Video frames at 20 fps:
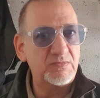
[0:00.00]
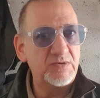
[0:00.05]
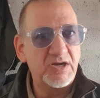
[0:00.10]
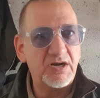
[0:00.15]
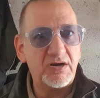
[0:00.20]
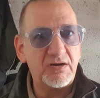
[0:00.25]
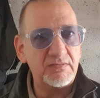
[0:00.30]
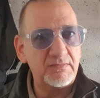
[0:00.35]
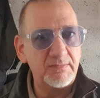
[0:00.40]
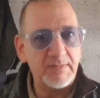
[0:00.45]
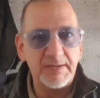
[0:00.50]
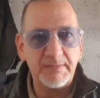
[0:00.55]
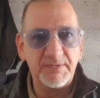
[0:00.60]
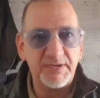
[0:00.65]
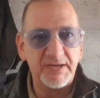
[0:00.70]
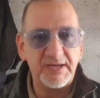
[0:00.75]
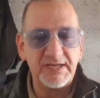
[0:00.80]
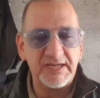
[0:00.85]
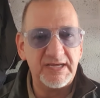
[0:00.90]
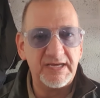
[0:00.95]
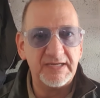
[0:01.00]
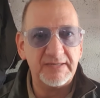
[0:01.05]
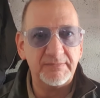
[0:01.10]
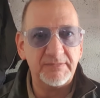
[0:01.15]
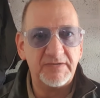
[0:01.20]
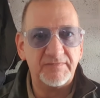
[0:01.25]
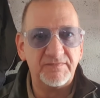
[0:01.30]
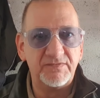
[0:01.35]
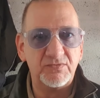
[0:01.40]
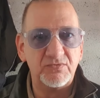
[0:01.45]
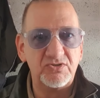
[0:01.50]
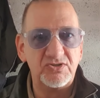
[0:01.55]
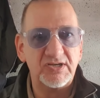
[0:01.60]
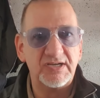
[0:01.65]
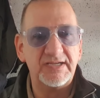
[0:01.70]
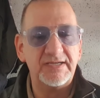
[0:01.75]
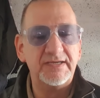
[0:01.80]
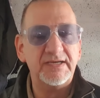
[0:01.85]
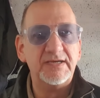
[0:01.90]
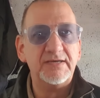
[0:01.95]
Can't remember her name,
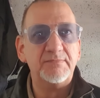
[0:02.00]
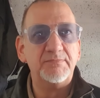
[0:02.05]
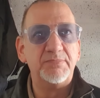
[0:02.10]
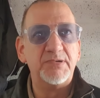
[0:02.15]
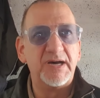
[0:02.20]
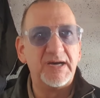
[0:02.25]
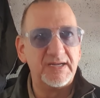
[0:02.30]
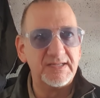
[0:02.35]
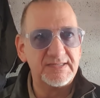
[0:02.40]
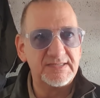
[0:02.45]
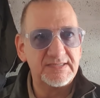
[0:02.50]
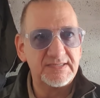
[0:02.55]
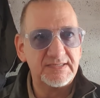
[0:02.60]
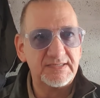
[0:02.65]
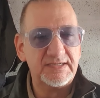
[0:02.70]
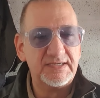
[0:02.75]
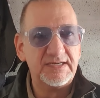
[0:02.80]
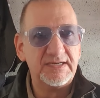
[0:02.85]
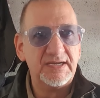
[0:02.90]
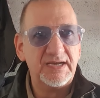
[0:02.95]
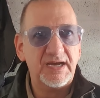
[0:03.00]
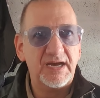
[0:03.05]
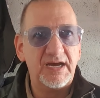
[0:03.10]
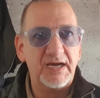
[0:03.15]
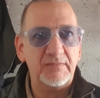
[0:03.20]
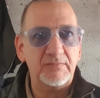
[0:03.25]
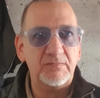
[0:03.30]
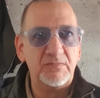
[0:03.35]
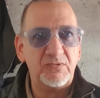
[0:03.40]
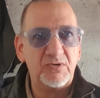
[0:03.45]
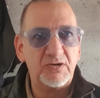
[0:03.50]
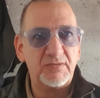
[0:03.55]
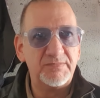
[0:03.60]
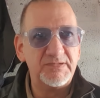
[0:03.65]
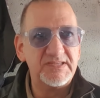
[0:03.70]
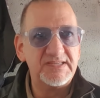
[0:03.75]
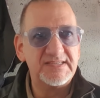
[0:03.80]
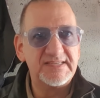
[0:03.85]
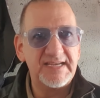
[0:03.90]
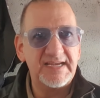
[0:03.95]
unfortunately, but Rob
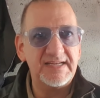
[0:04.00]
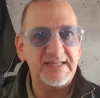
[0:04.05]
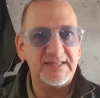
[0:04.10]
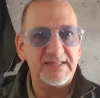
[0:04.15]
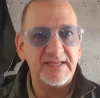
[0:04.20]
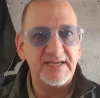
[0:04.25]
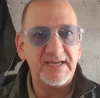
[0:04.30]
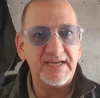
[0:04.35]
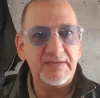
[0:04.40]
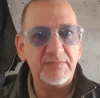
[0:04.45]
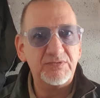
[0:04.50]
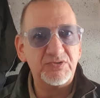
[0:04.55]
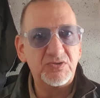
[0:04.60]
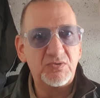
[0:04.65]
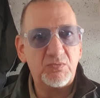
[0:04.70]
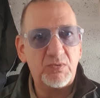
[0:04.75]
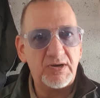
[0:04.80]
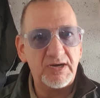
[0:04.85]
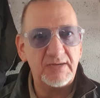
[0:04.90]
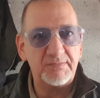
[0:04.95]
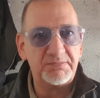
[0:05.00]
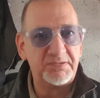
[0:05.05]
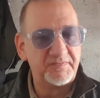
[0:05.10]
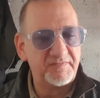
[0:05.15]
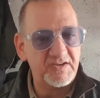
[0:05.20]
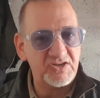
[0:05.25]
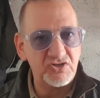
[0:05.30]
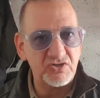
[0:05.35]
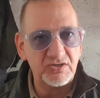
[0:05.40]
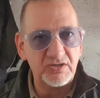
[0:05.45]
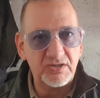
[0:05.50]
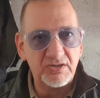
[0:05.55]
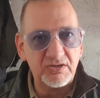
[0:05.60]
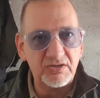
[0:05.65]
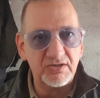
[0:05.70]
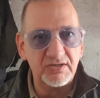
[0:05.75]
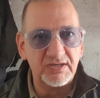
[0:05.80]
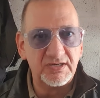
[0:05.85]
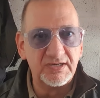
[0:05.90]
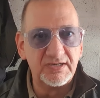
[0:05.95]
had said that he was quite a proficient
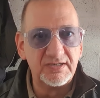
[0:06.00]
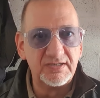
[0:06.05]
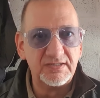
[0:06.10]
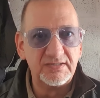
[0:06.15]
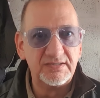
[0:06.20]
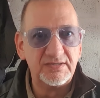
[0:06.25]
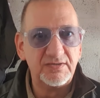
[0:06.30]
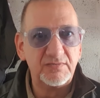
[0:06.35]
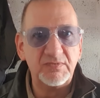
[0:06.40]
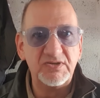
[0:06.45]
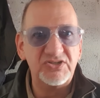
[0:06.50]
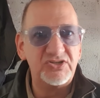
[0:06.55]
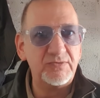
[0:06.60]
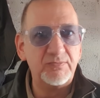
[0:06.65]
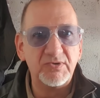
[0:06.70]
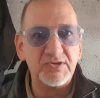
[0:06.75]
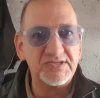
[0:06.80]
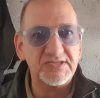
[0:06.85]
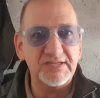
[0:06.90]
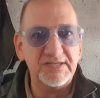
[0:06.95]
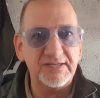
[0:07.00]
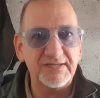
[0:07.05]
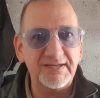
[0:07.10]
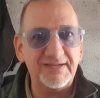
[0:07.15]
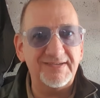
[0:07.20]
cook, which he wasn't.